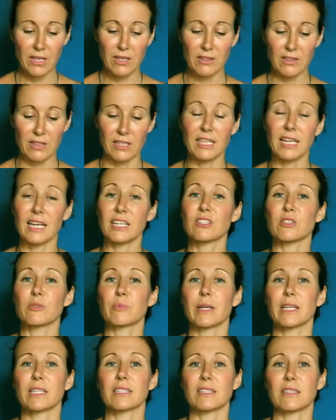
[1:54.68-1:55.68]
The Knight of
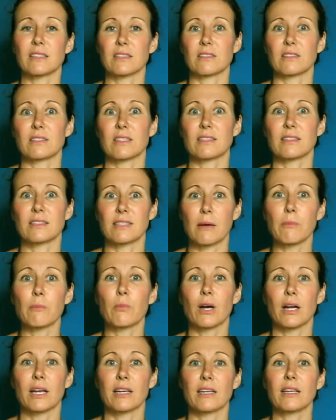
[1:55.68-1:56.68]
Pentacles is
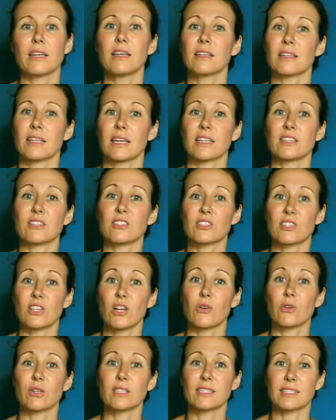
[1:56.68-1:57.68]
someone that is
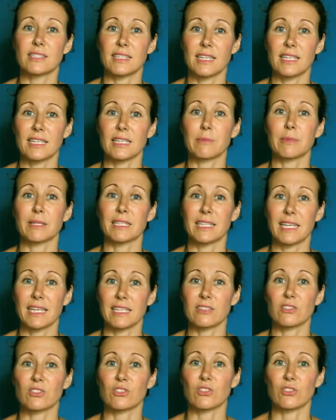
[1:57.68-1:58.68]
slow and steady but
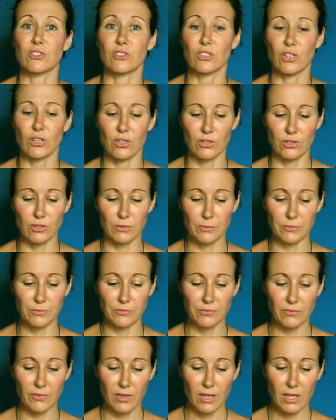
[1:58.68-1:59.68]
gets to the goal.
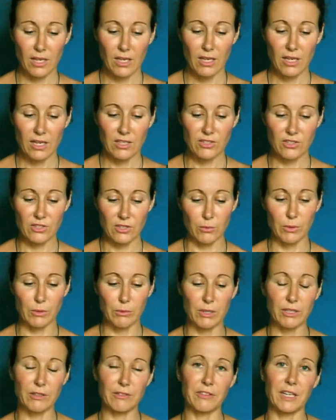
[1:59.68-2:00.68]
So we
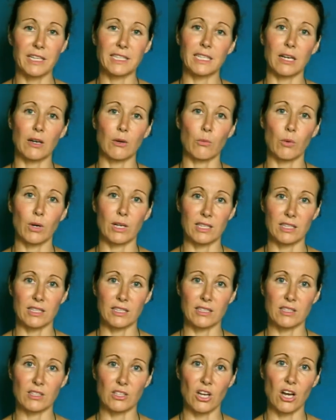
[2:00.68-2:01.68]
want to find out what
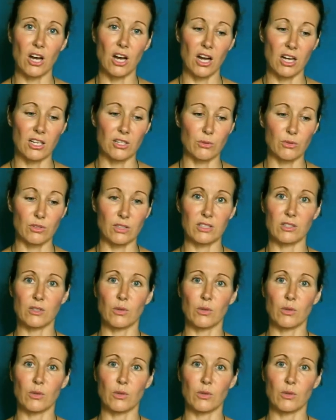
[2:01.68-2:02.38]
this card or this